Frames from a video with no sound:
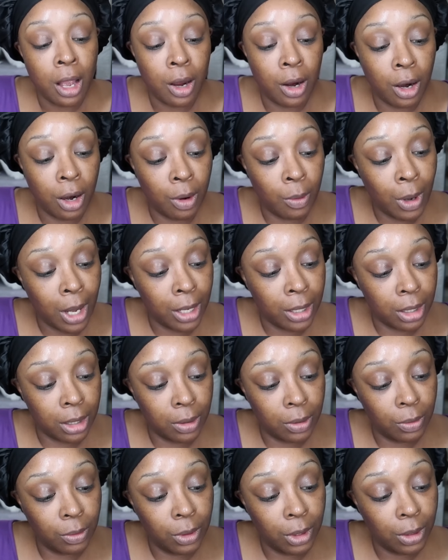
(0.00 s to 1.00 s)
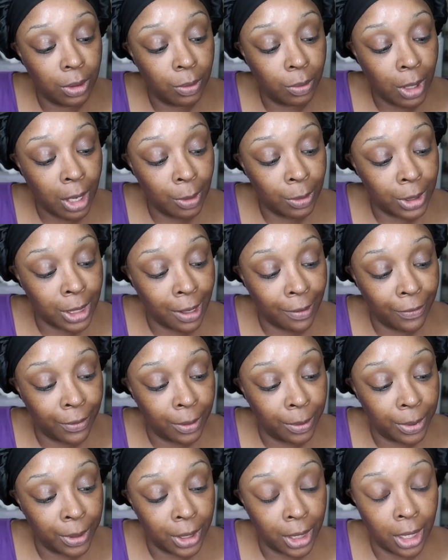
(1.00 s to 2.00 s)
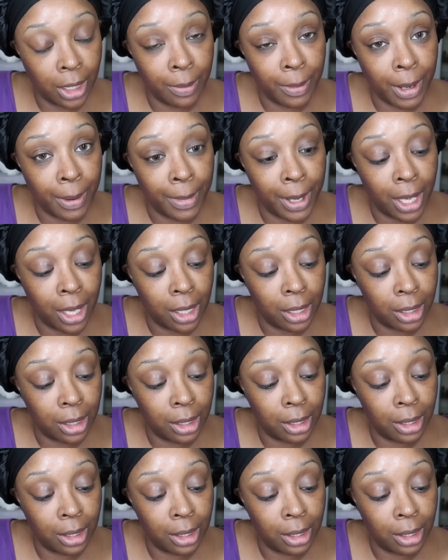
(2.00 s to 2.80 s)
Girl, why why was I finna put that in my mouth?